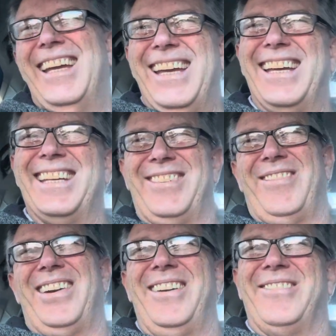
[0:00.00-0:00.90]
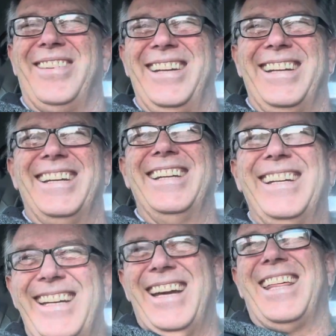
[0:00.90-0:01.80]
That's very funny.
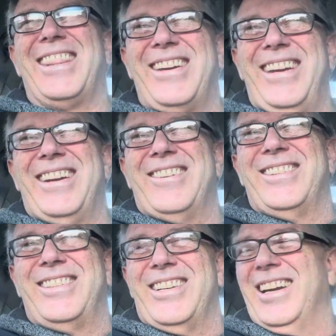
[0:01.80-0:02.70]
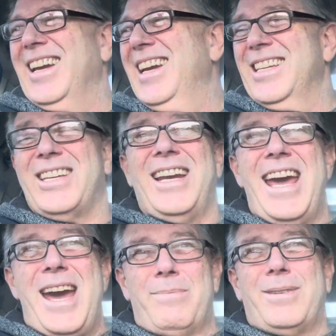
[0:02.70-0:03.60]
A 30-year-old joke. So
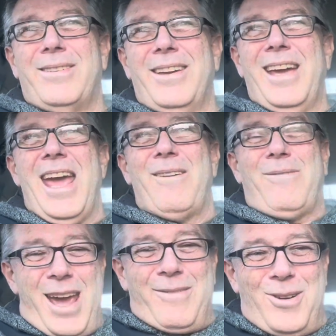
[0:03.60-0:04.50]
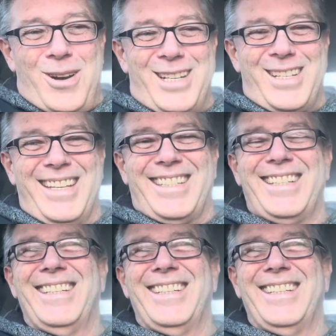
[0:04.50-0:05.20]
Labs, if you ever watch this,